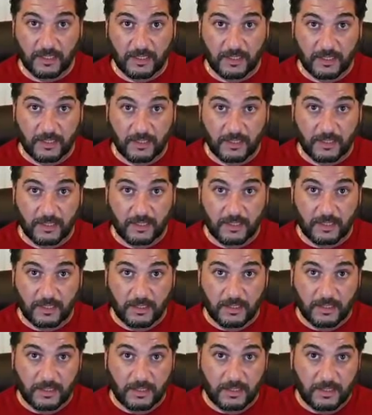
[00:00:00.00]

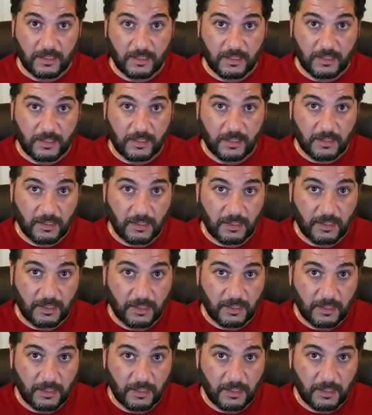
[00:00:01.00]
Nobody speaks.